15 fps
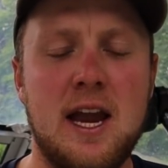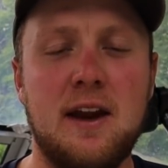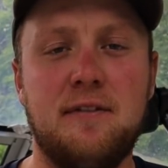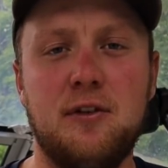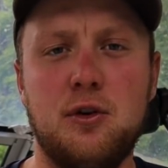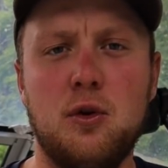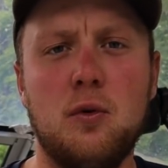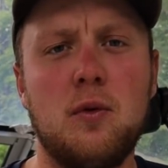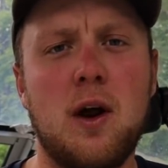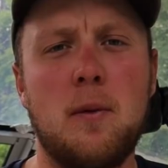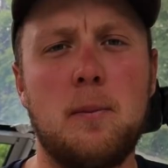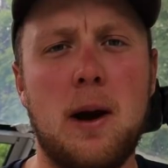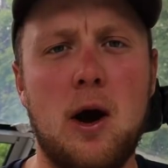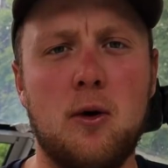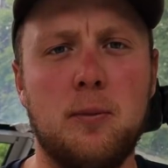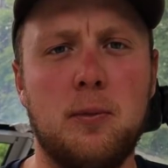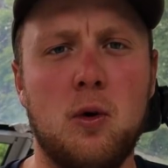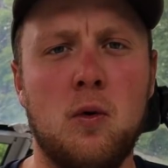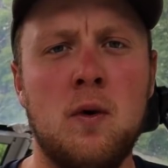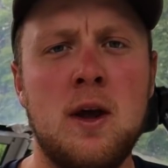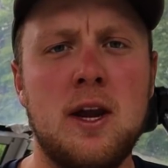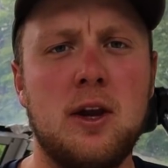If you do run Power
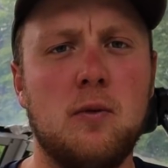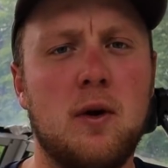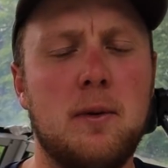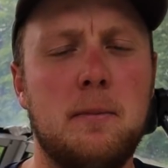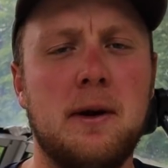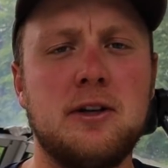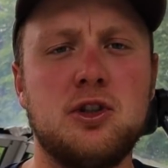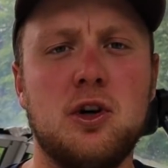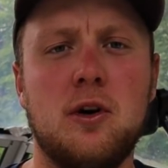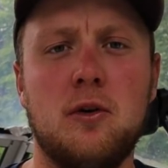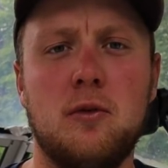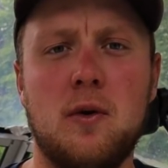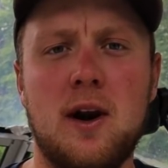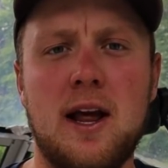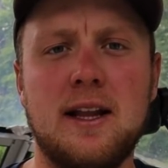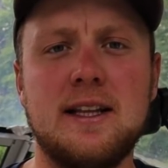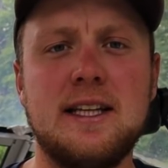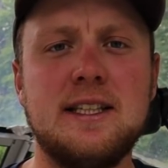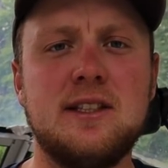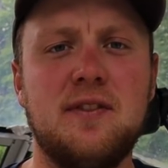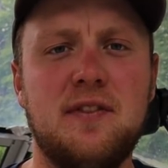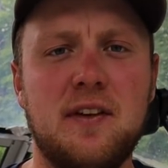Pro, you want to make sure to run at
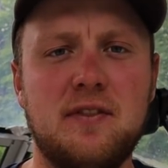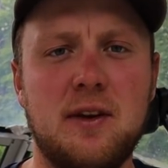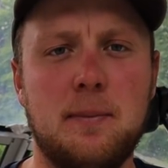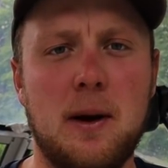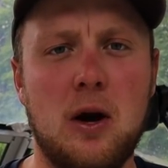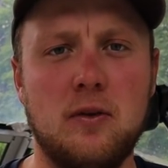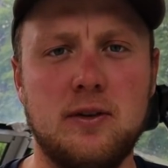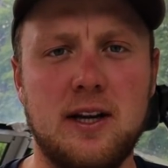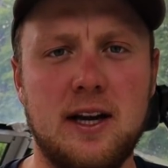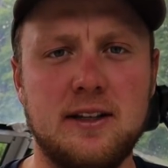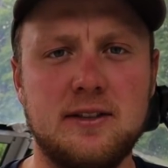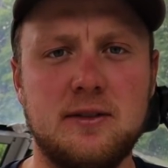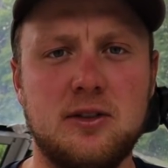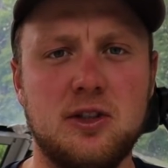least 50-pound tests,